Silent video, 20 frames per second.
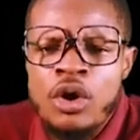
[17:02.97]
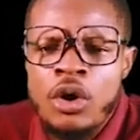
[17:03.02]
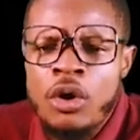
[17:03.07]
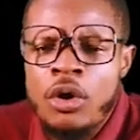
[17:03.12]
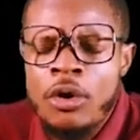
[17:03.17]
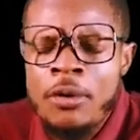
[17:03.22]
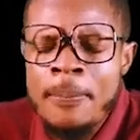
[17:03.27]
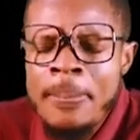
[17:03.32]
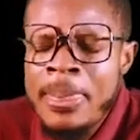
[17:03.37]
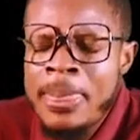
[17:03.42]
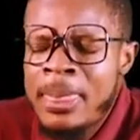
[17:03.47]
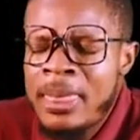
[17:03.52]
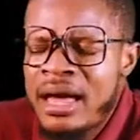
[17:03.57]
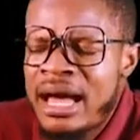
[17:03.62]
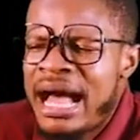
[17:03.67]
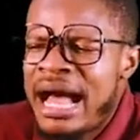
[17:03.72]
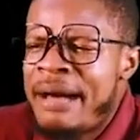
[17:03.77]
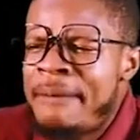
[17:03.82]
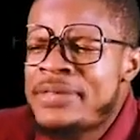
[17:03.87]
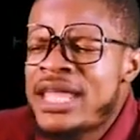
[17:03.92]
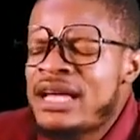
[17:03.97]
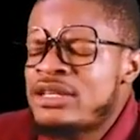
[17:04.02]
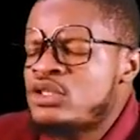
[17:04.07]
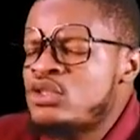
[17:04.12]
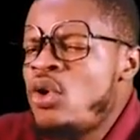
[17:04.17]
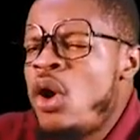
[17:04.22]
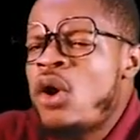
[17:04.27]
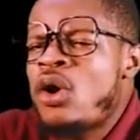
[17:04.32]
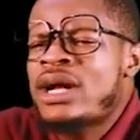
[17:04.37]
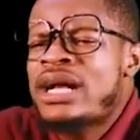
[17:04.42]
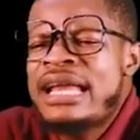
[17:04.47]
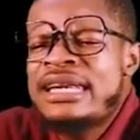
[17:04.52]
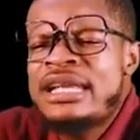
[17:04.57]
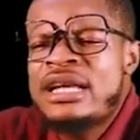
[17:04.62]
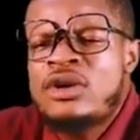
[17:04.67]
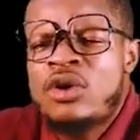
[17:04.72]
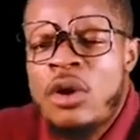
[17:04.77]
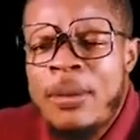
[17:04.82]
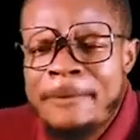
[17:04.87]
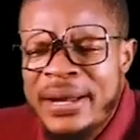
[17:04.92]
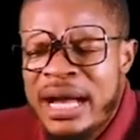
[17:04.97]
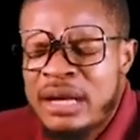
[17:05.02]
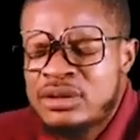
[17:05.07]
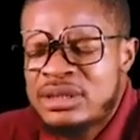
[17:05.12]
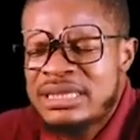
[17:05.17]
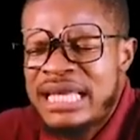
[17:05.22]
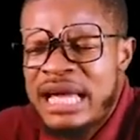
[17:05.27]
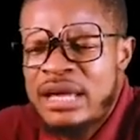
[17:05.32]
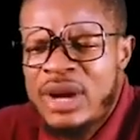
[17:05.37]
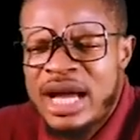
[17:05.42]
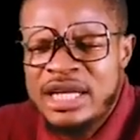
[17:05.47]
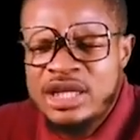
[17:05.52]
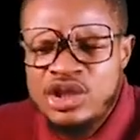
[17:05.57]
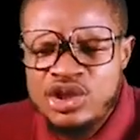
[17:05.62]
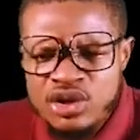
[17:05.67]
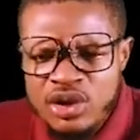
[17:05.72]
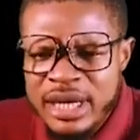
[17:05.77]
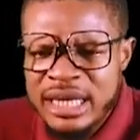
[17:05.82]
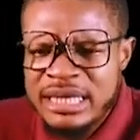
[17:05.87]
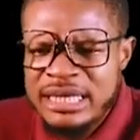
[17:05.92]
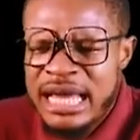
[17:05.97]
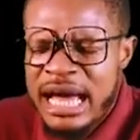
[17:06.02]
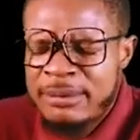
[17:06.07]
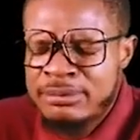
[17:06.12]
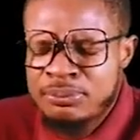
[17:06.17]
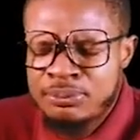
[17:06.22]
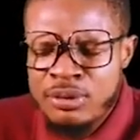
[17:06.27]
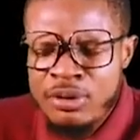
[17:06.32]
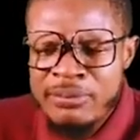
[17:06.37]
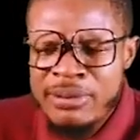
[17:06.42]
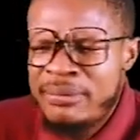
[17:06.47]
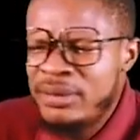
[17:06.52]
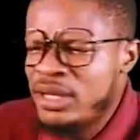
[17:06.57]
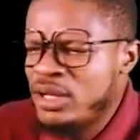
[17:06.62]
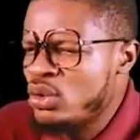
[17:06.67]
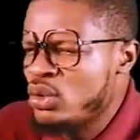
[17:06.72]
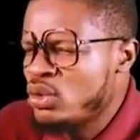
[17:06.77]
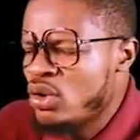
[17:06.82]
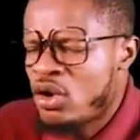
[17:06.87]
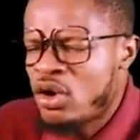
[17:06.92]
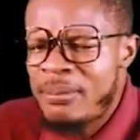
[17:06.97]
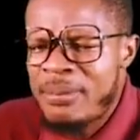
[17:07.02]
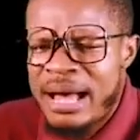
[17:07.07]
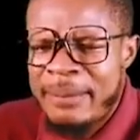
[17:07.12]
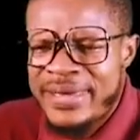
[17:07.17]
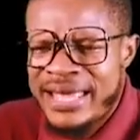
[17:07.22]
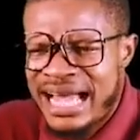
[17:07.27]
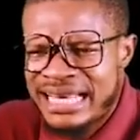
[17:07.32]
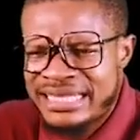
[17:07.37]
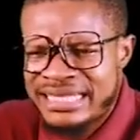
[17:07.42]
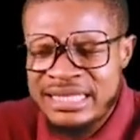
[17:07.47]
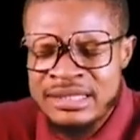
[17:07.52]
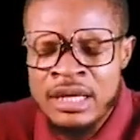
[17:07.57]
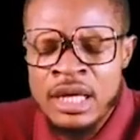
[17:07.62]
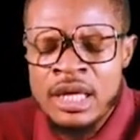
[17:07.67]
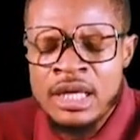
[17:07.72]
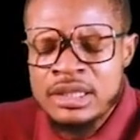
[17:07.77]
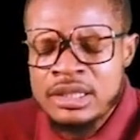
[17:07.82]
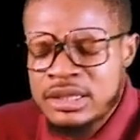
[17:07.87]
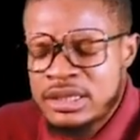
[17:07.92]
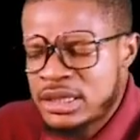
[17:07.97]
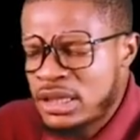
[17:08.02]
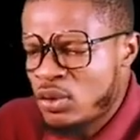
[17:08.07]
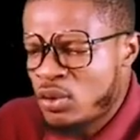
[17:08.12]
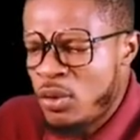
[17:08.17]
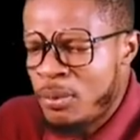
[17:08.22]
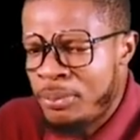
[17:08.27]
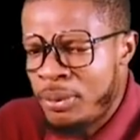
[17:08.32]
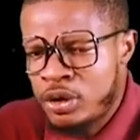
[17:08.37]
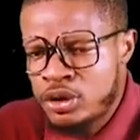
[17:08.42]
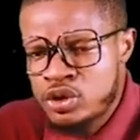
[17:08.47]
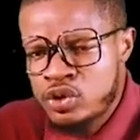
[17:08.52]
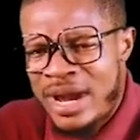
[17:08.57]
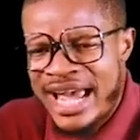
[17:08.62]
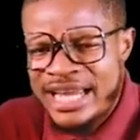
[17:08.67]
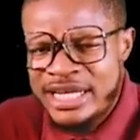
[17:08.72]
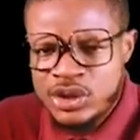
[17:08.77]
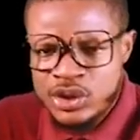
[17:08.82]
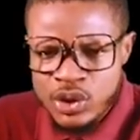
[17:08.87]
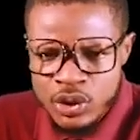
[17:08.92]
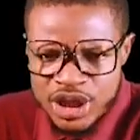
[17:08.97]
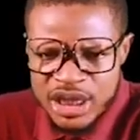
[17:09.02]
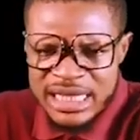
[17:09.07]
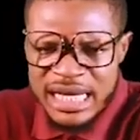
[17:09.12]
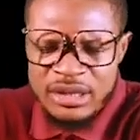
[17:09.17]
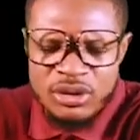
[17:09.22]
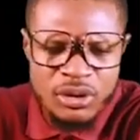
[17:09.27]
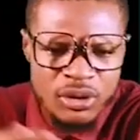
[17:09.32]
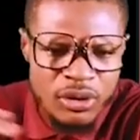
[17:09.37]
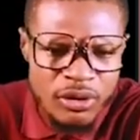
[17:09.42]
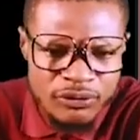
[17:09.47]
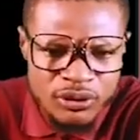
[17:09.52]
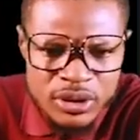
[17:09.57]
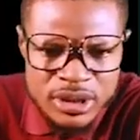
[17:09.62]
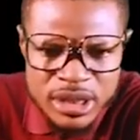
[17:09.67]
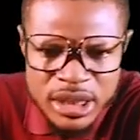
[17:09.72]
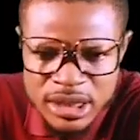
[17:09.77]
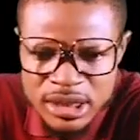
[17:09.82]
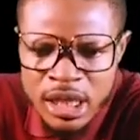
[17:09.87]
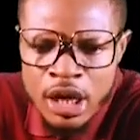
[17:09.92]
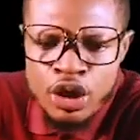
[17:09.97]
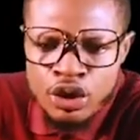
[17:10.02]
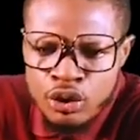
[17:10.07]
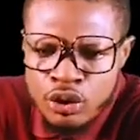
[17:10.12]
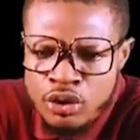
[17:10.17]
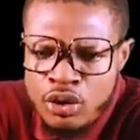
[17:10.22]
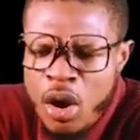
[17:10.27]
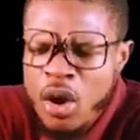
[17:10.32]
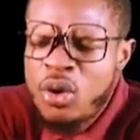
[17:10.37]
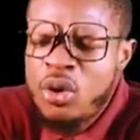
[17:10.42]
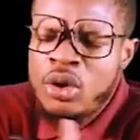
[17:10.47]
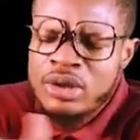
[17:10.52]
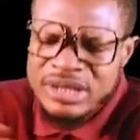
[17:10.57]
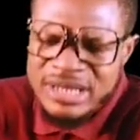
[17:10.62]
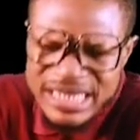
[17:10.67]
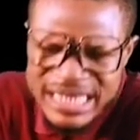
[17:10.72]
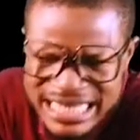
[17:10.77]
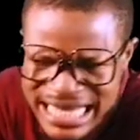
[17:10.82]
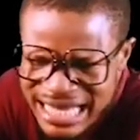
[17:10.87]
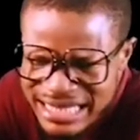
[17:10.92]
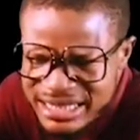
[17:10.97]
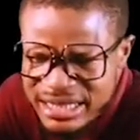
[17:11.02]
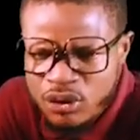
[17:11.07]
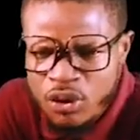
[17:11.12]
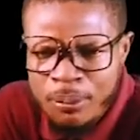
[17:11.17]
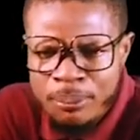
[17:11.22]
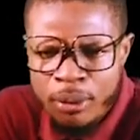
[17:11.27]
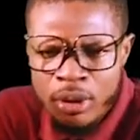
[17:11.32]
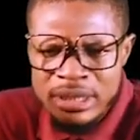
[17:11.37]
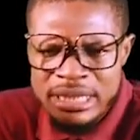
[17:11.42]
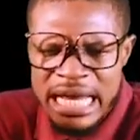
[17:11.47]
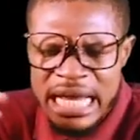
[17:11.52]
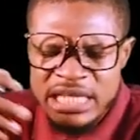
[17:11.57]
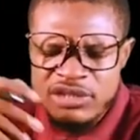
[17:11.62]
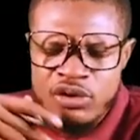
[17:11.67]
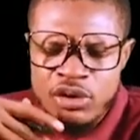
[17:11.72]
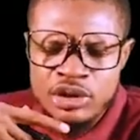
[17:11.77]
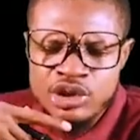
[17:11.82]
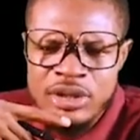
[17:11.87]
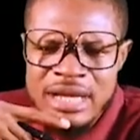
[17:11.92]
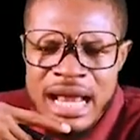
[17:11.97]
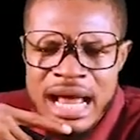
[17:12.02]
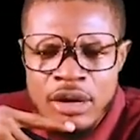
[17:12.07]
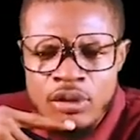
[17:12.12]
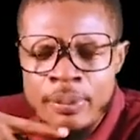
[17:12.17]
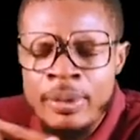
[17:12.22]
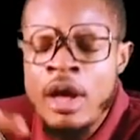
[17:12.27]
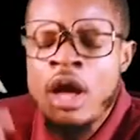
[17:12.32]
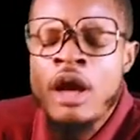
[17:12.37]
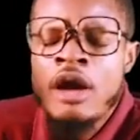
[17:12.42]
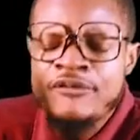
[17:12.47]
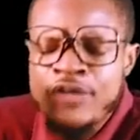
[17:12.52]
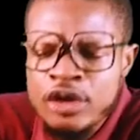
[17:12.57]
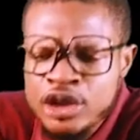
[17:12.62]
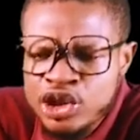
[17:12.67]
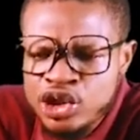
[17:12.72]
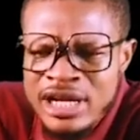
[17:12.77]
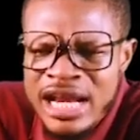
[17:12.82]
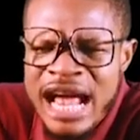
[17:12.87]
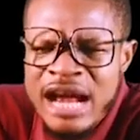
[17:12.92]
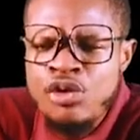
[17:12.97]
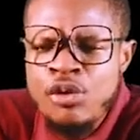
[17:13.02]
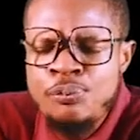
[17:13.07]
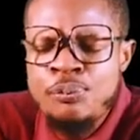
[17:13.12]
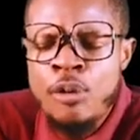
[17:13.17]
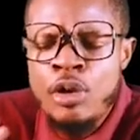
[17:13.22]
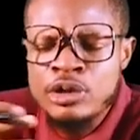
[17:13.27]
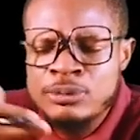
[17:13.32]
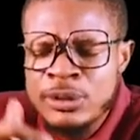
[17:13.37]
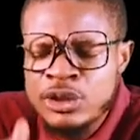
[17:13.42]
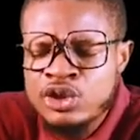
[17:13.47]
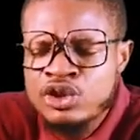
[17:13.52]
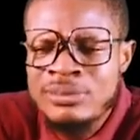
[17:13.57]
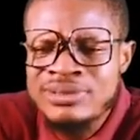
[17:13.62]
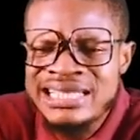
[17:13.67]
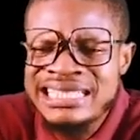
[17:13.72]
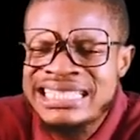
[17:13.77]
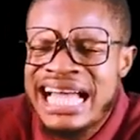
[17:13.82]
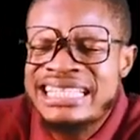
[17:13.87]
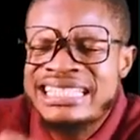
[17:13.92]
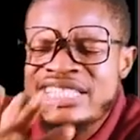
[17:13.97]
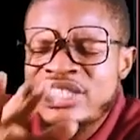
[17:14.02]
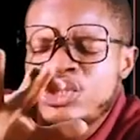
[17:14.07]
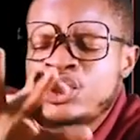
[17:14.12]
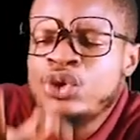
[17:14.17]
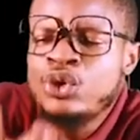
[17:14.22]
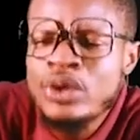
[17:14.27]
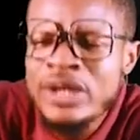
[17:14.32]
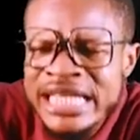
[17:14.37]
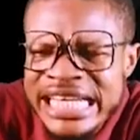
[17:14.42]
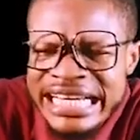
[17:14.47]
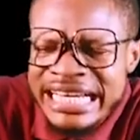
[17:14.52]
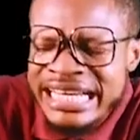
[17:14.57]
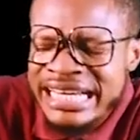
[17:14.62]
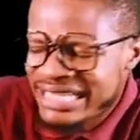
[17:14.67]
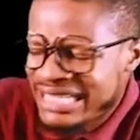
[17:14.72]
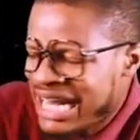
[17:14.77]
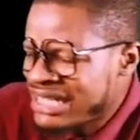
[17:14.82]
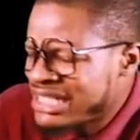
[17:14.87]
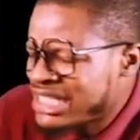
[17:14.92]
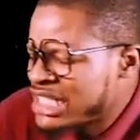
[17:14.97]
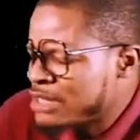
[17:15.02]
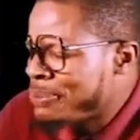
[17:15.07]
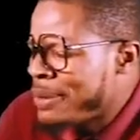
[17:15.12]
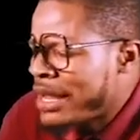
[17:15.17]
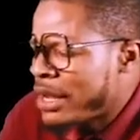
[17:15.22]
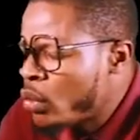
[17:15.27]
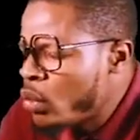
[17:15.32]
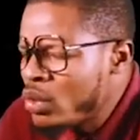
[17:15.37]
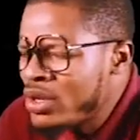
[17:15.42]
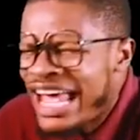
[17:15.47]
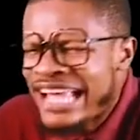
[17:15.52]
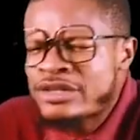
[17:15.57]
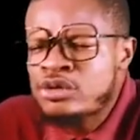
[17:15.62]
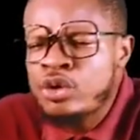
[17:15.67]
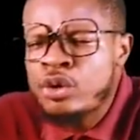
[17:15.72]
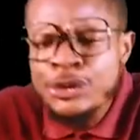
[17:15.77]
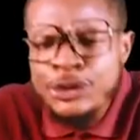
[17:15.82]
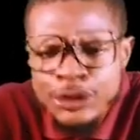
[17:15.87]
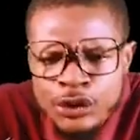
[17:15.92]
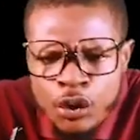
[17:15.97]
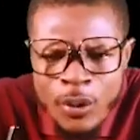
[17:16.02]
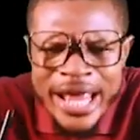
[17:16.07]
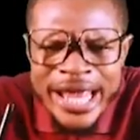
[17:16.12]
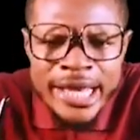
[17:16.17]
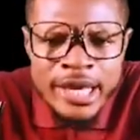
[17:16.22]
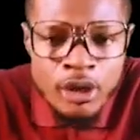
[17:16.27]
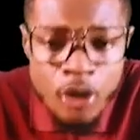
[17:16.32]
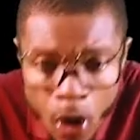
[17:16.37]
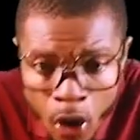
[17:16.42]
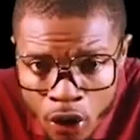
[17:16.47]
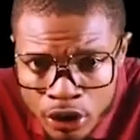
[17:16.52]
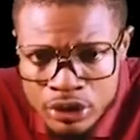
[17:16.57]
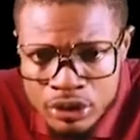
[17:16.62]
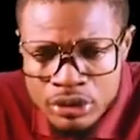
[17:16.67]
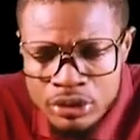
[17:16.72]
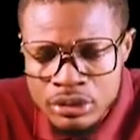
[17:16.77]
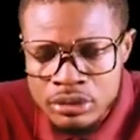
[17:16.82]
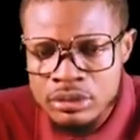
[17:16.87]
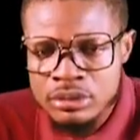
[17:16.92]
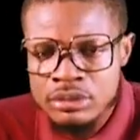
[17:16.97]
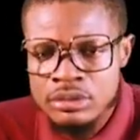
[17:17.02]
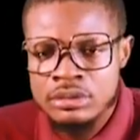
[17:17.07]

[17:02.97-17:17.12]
your, there's no organic compounds that you are drawing that probably you will not come and be adding single bond to hydrogen and all of those things. You don't consider single bond as functional group. Functional group must be something that is unique, that is peculiar to you alone.